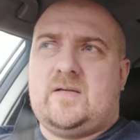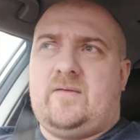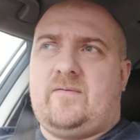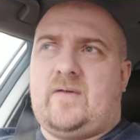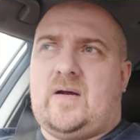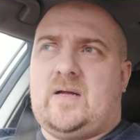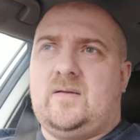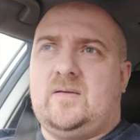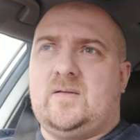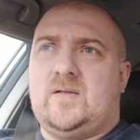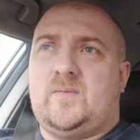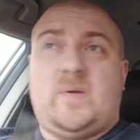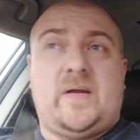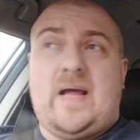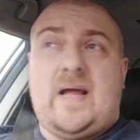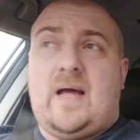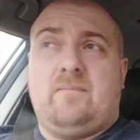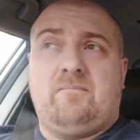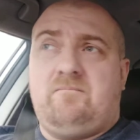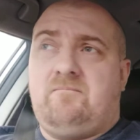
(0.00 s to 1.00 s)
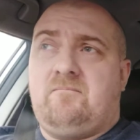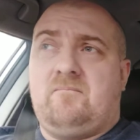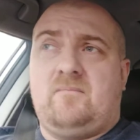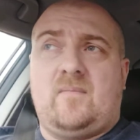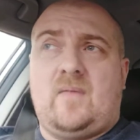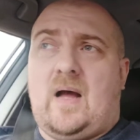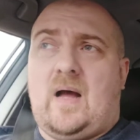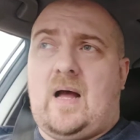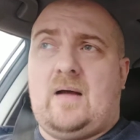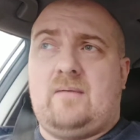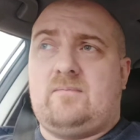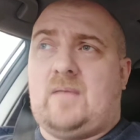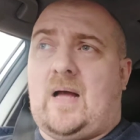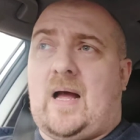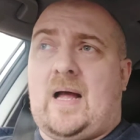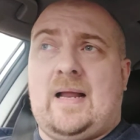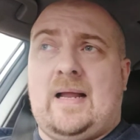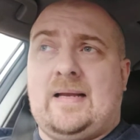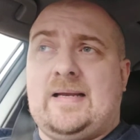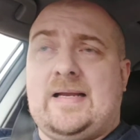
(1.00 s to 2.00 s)
to the violence. But yeah,
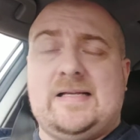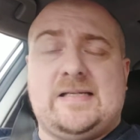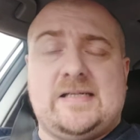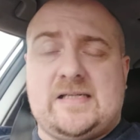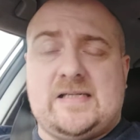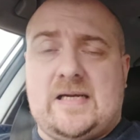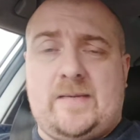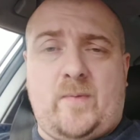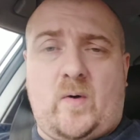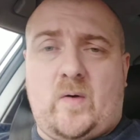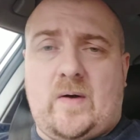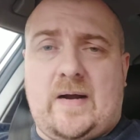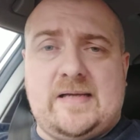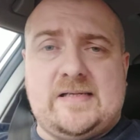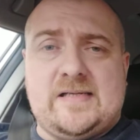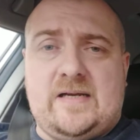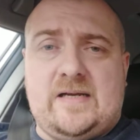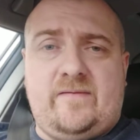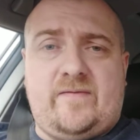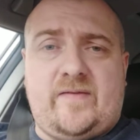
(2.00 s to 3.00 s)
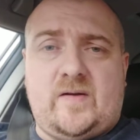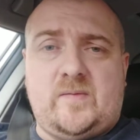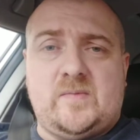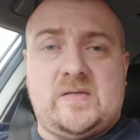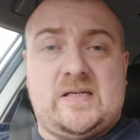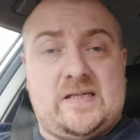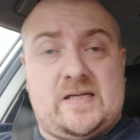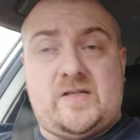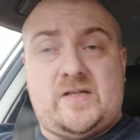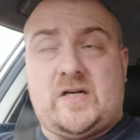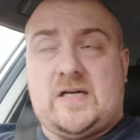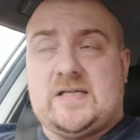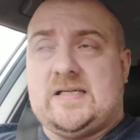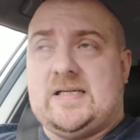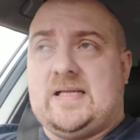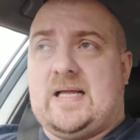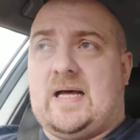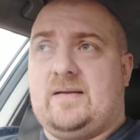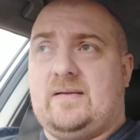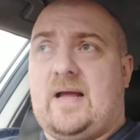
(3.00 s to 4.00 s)
I need to see more 18 films. It's
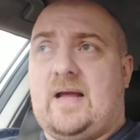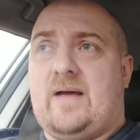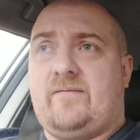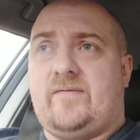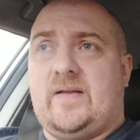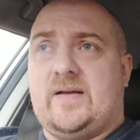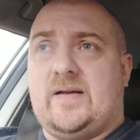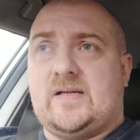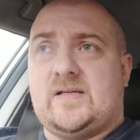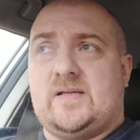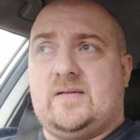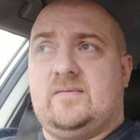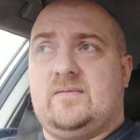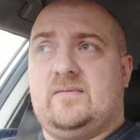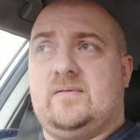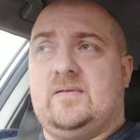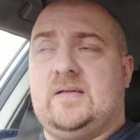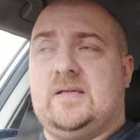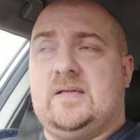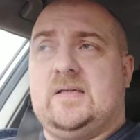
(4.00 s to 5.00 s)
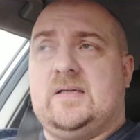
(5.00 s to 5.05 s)
interesting that Netflix and